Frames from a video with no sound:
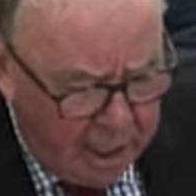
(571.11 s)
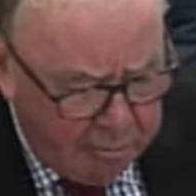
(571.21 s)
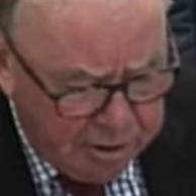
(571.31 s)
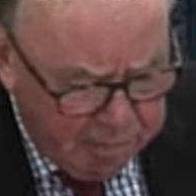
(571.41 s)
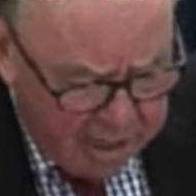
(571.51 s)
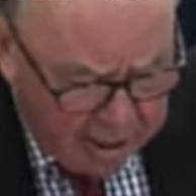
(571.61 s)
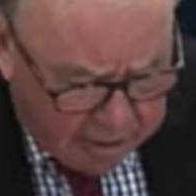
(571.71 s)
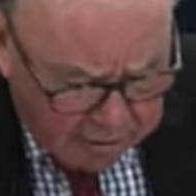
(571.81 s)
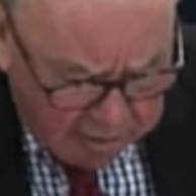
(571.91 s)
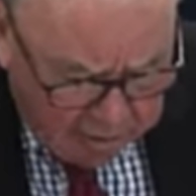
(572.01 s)
and was made
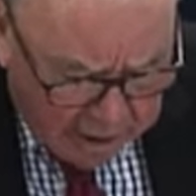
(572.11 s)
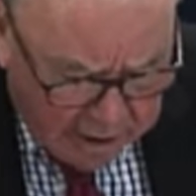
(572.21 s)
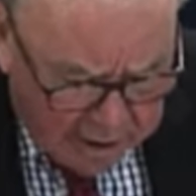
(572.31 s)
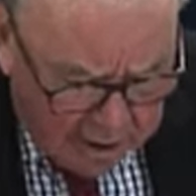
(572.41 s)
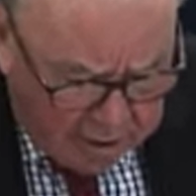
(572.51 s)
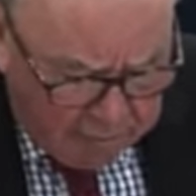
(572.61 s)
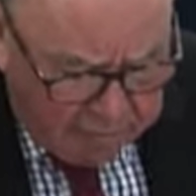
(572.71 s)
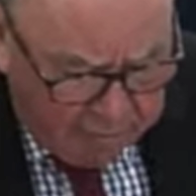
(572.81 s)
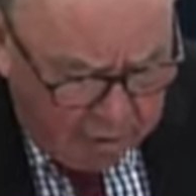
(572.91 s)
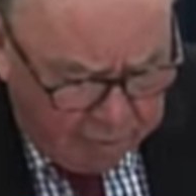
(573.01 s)
under the threat
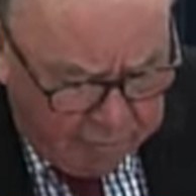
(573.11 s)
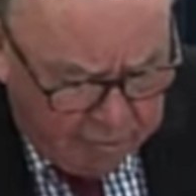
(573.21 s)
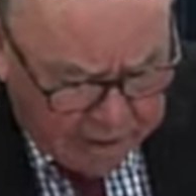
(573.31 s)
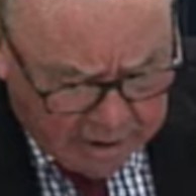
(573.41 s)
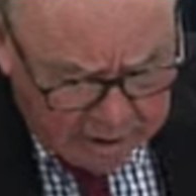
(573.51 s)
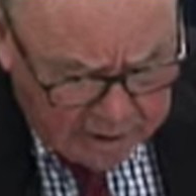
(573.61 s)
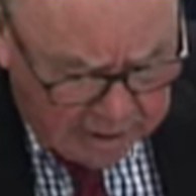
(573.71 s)
of threatened